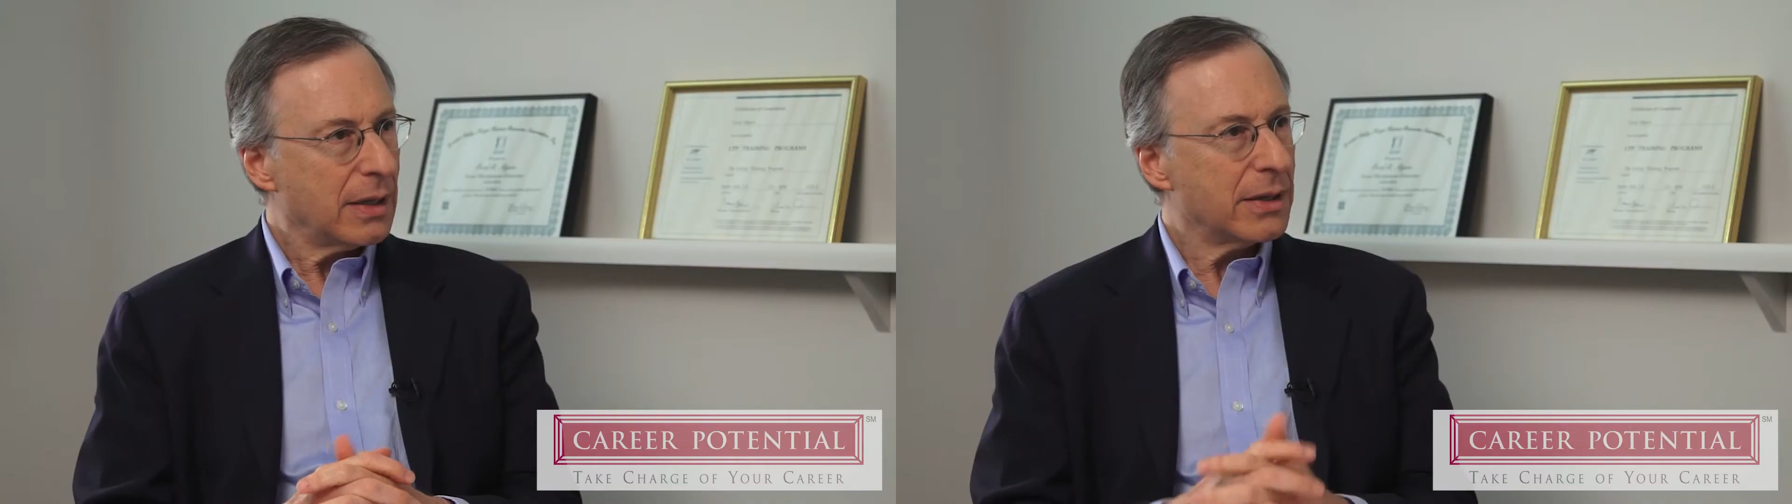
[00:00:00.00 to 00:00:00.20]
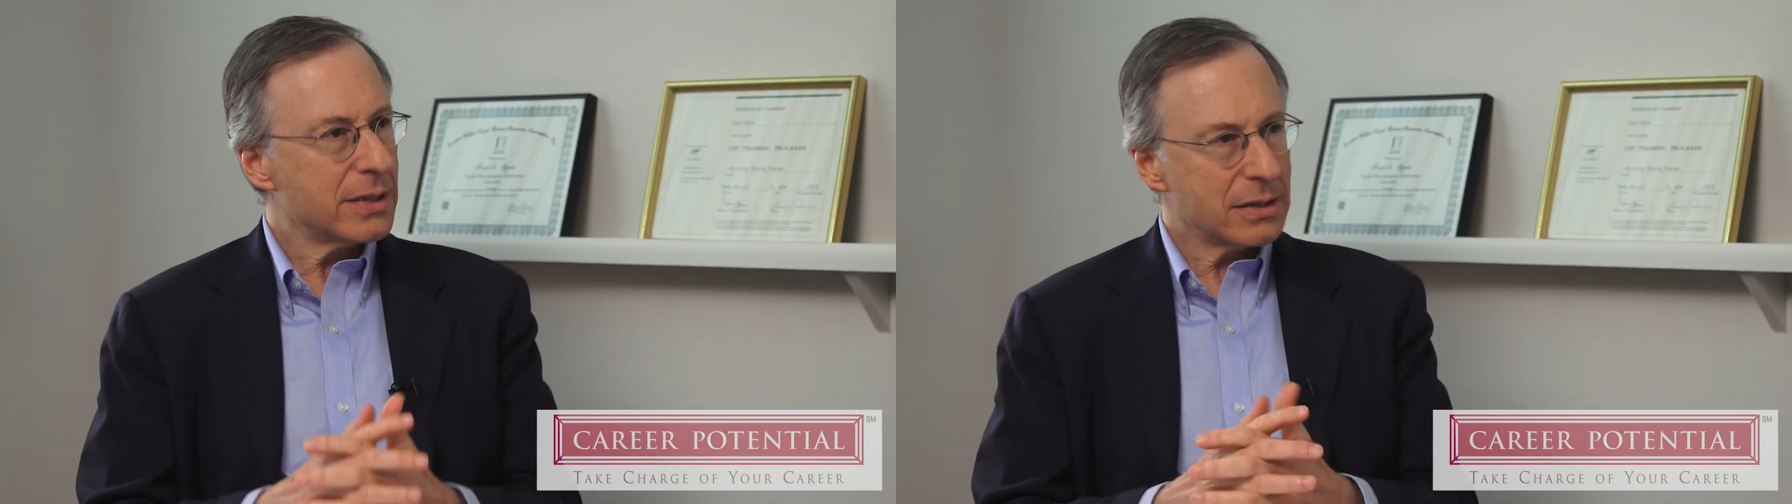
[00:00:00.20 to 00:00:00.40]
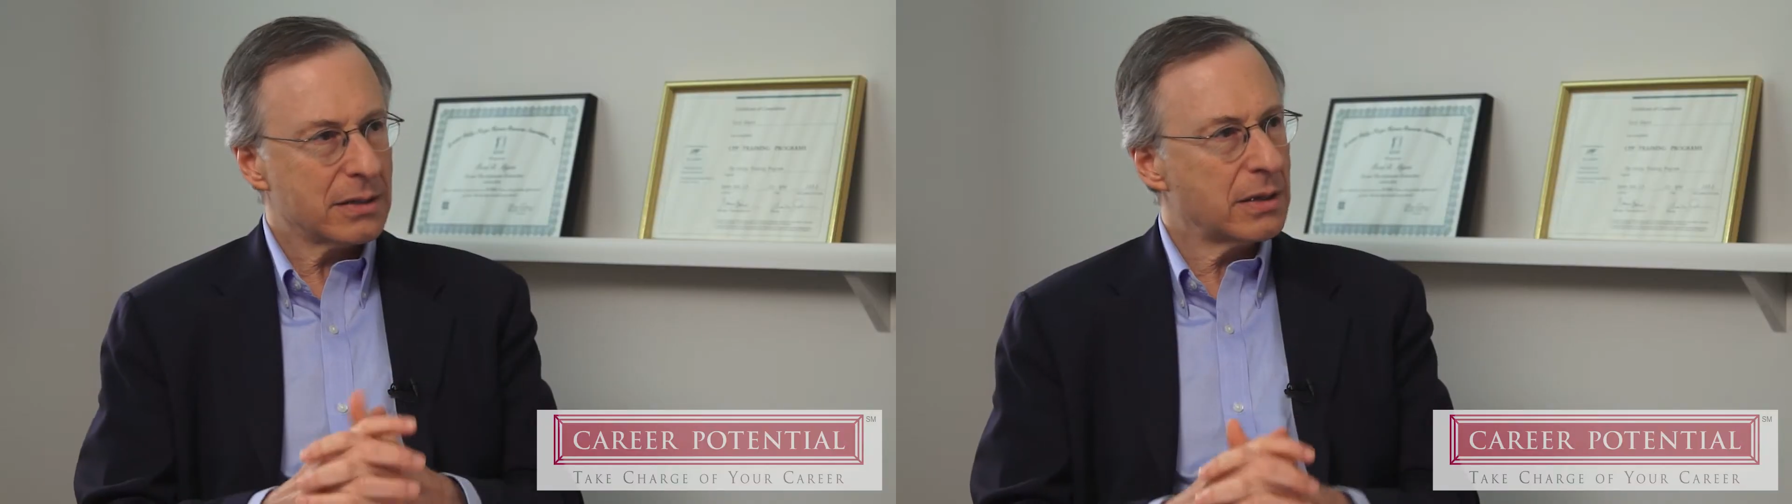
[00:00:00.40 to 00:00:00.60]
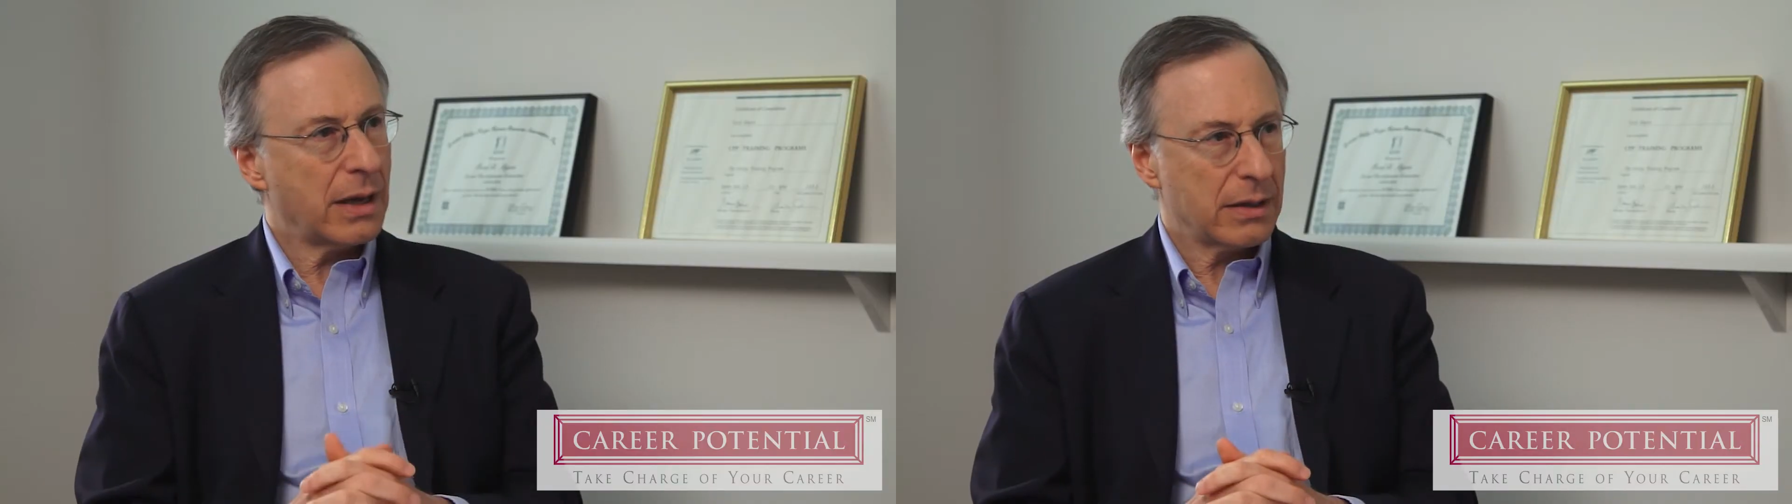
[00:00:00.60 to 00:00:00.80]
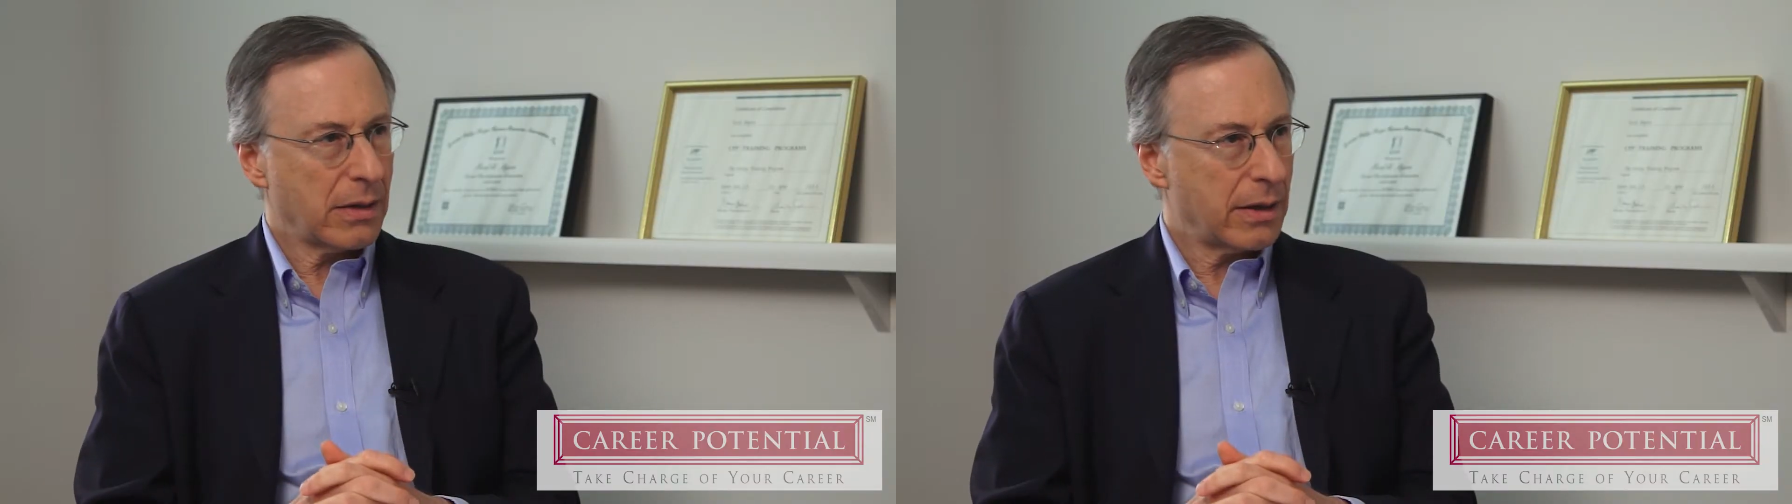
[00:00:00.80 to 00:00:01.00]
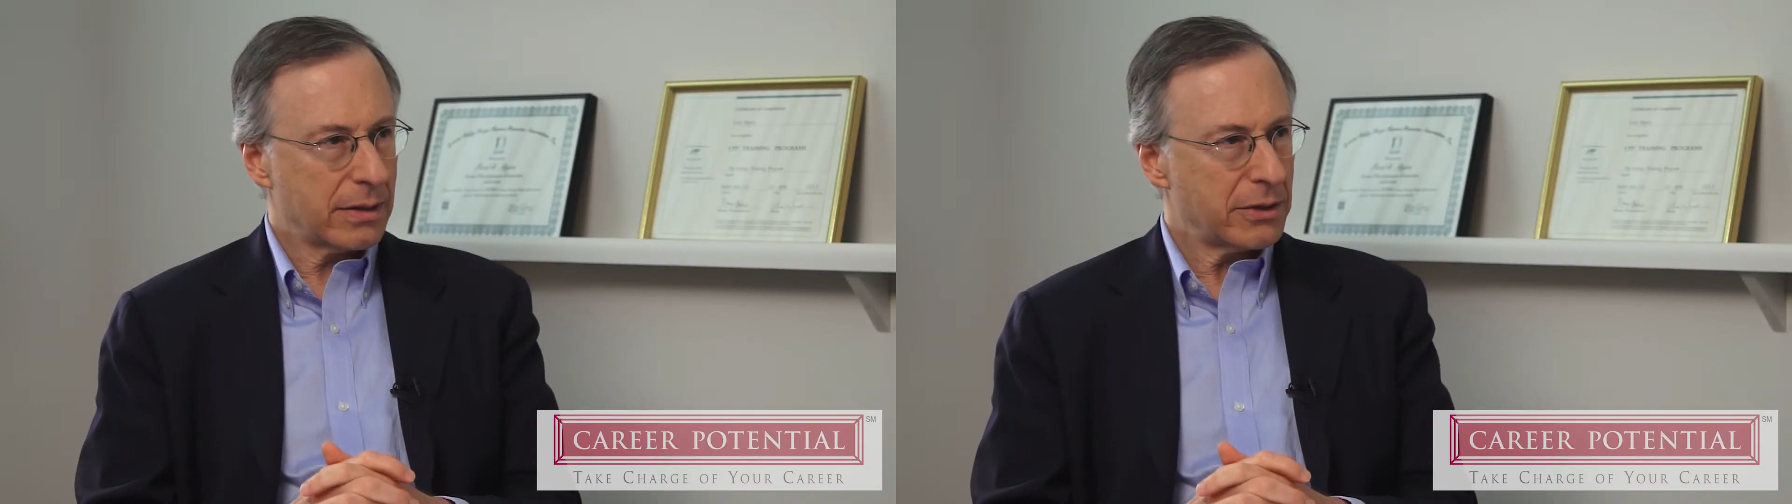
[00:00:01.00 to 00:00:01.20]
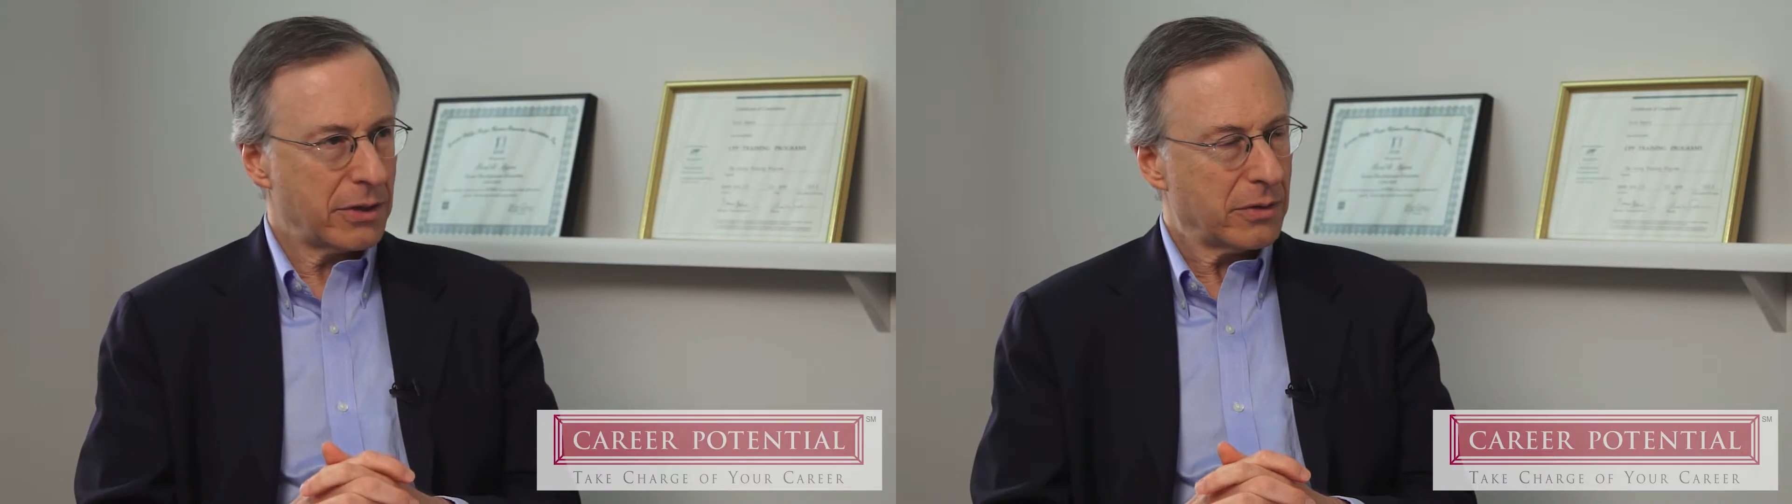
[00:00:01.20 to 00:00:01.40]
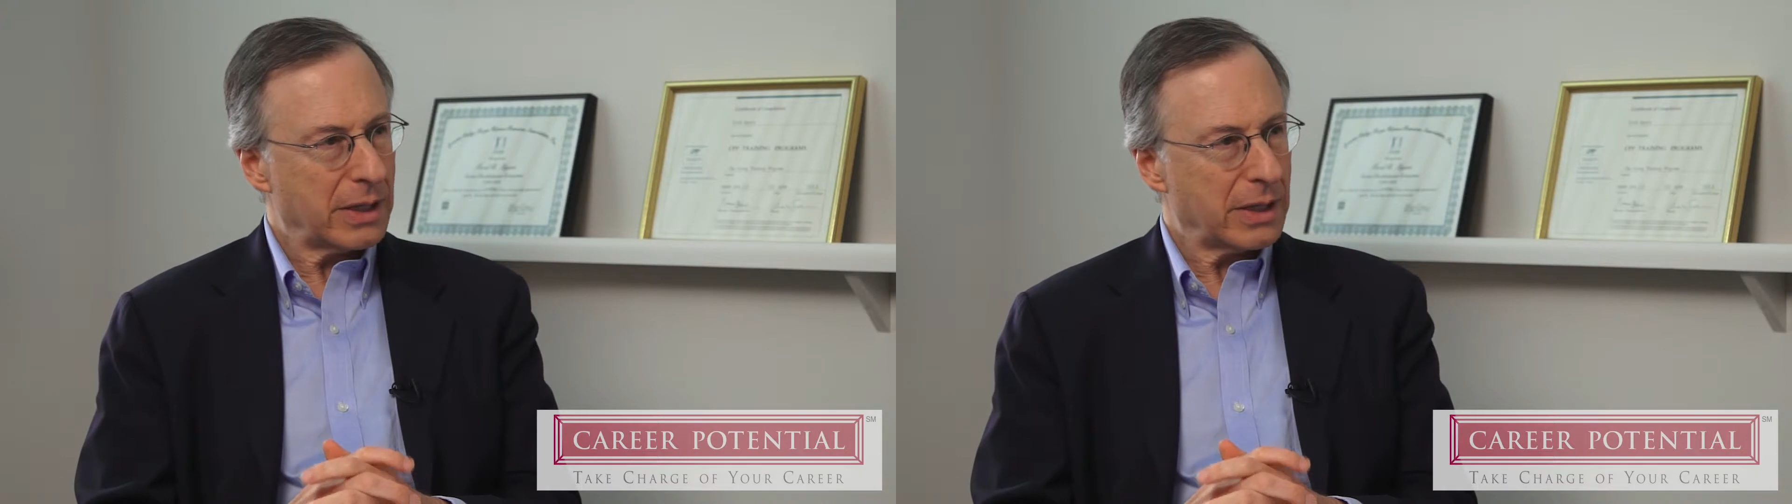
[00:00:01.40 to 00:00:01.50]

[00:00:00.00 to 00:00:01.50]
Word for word: This is a dialogue, you know,